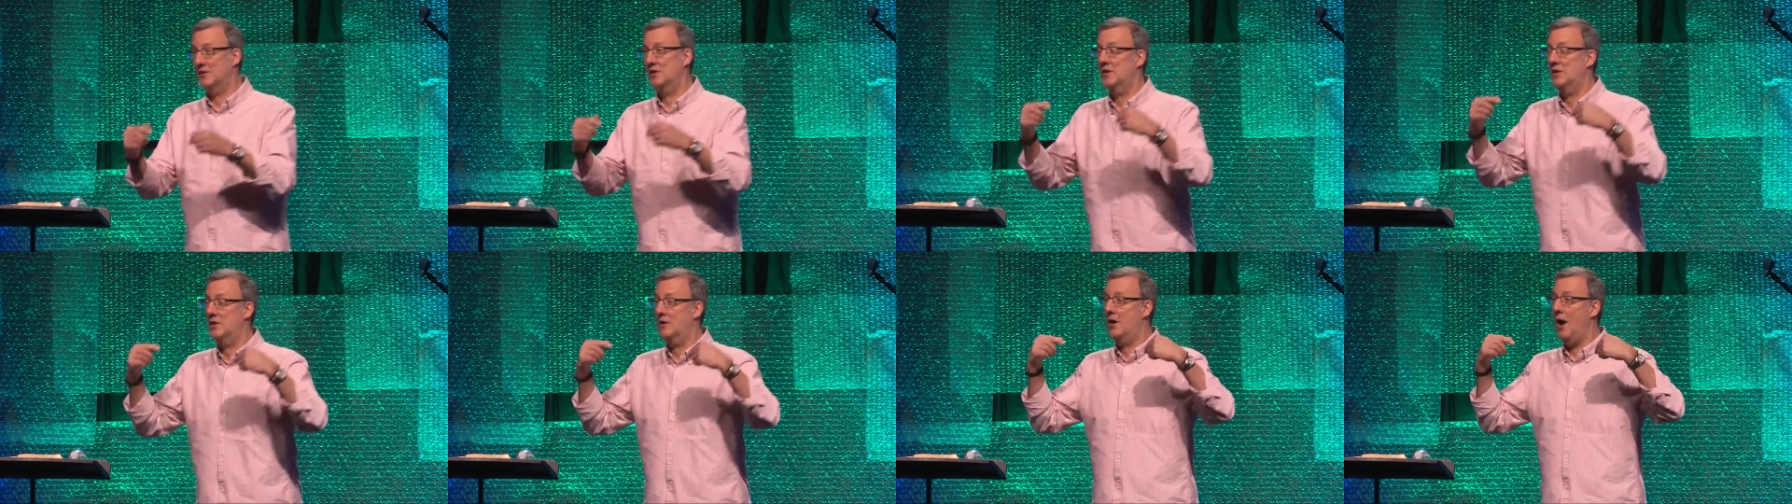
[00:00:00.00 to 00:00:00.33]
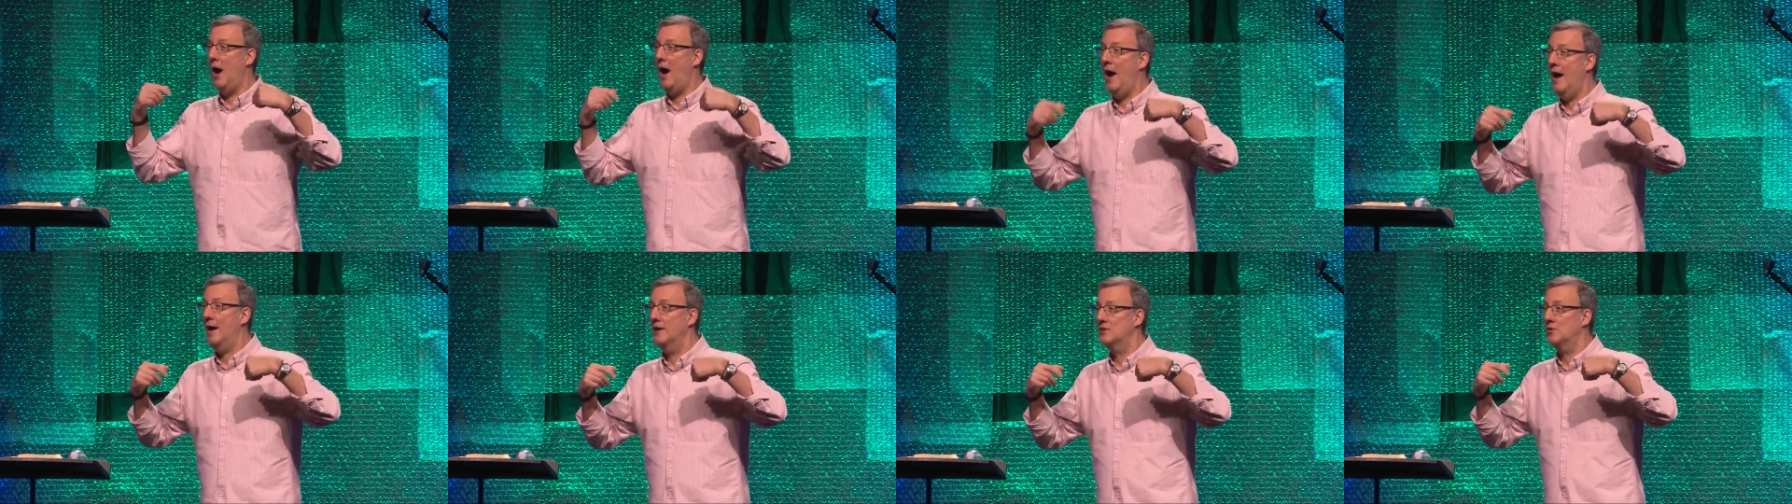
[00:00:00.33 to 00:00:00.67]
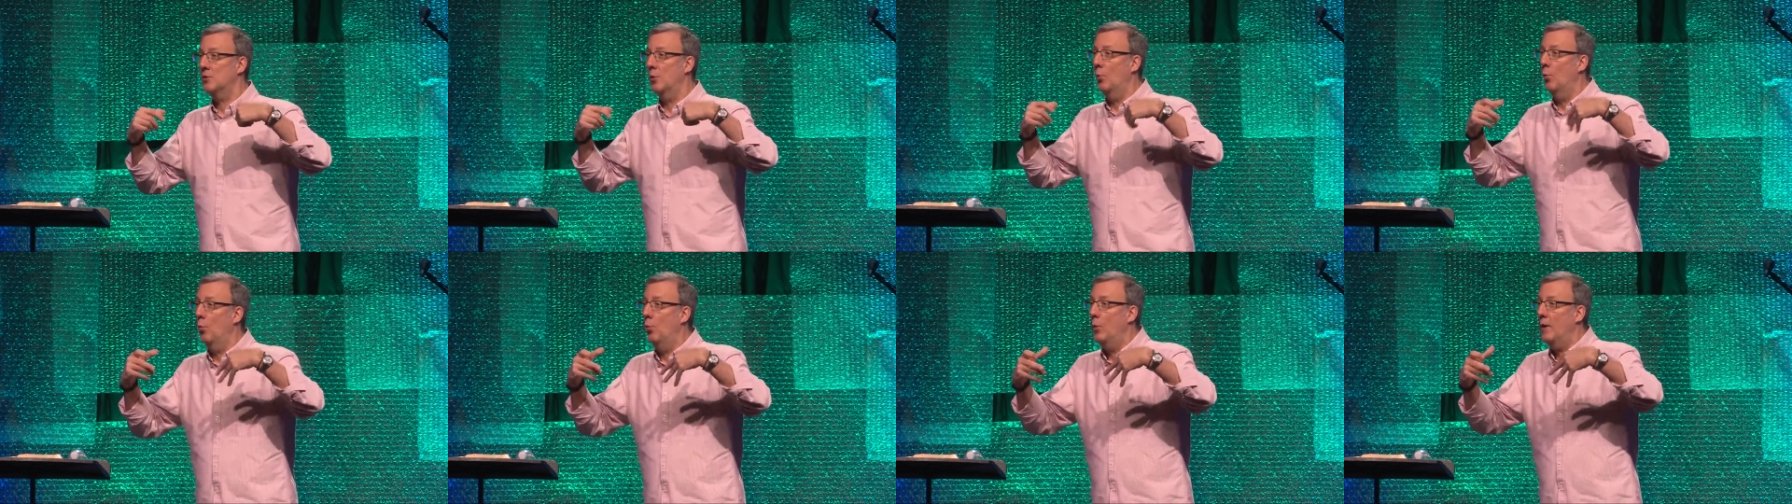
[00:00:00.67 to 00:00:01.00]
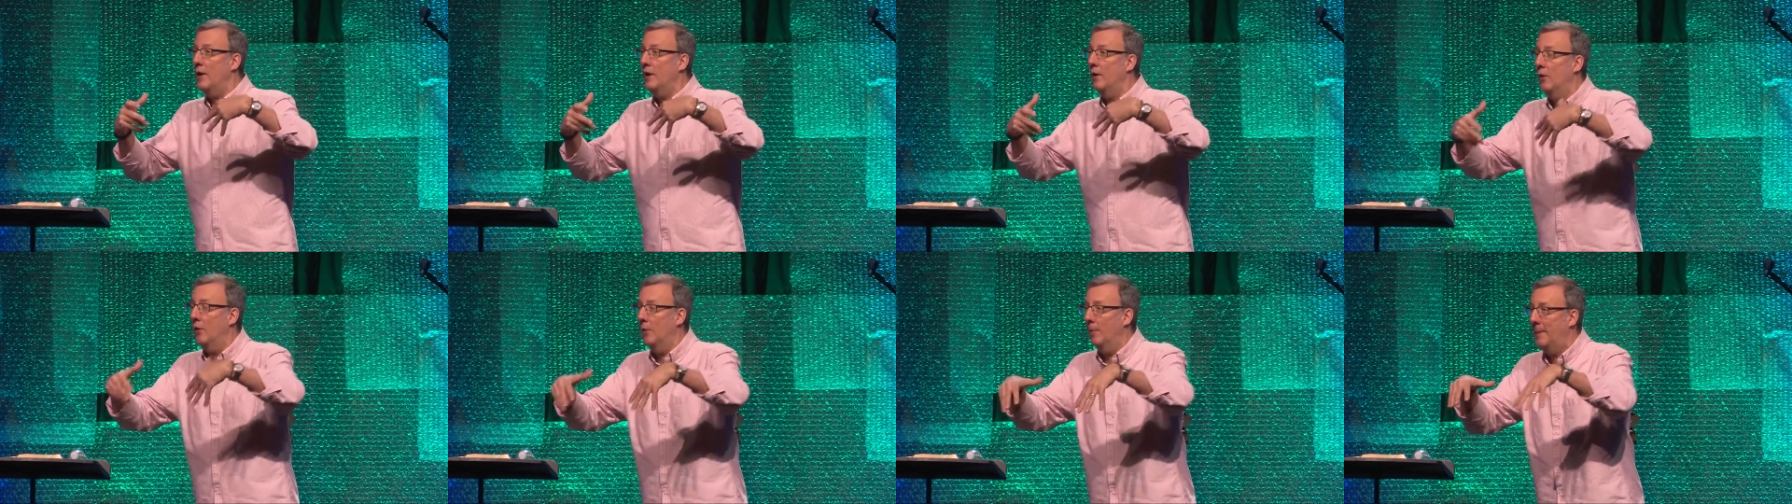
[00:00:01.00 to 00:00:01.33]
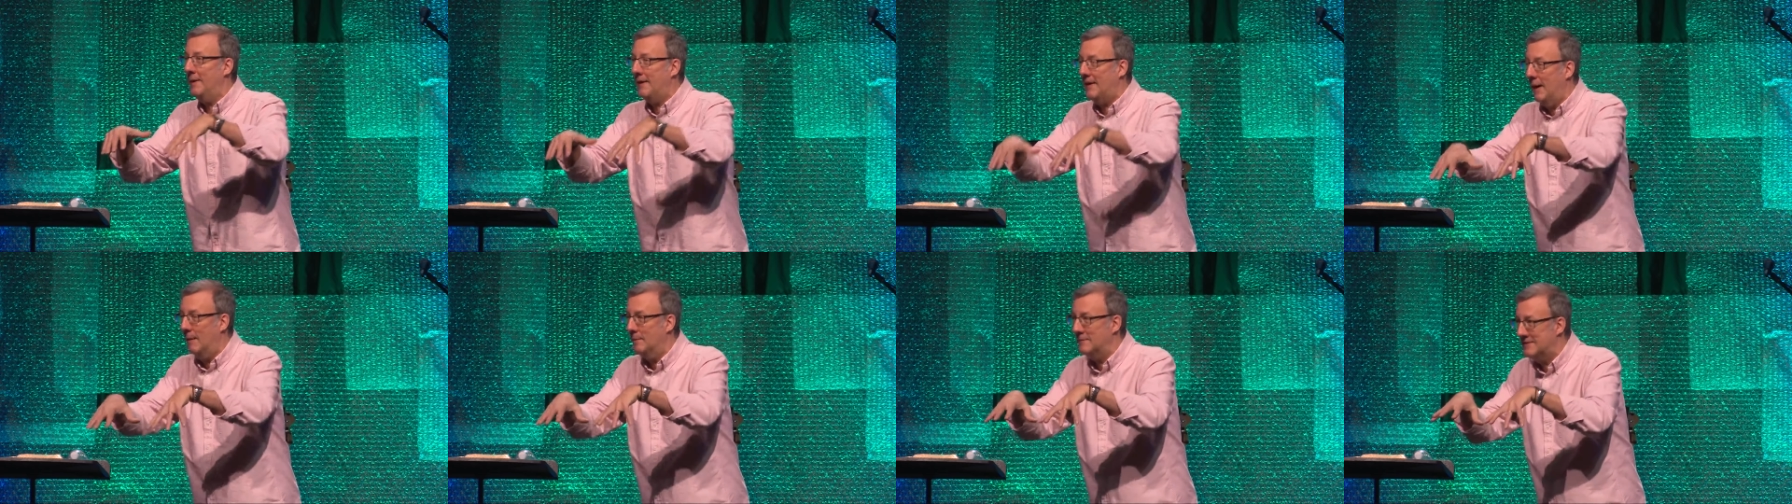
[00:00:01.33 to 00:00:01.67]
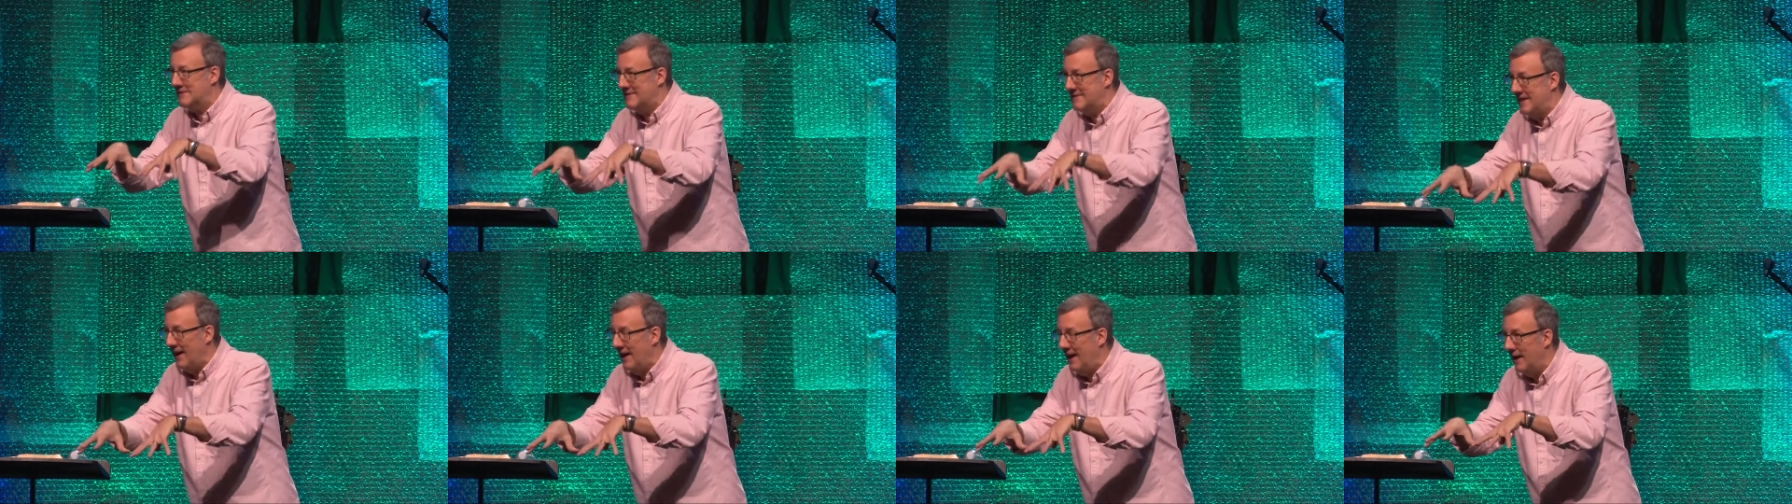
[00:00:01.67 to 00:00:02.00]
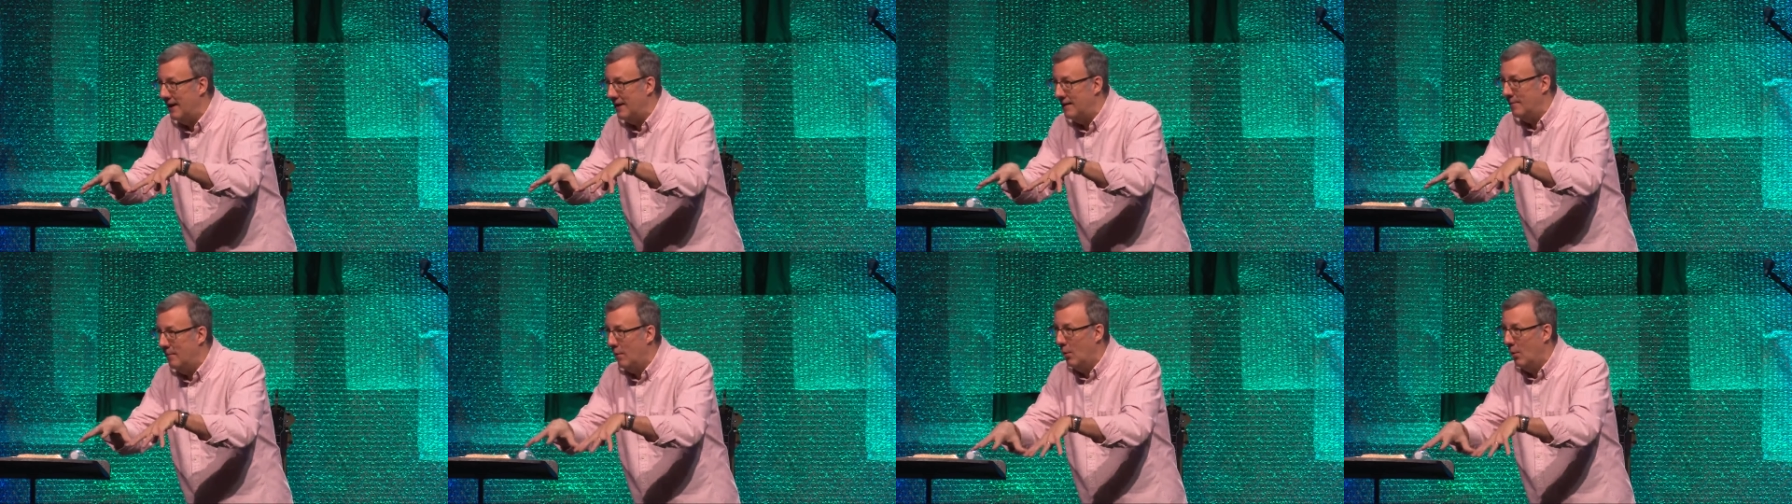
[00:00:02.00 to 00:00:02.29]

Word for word: God's will becomes done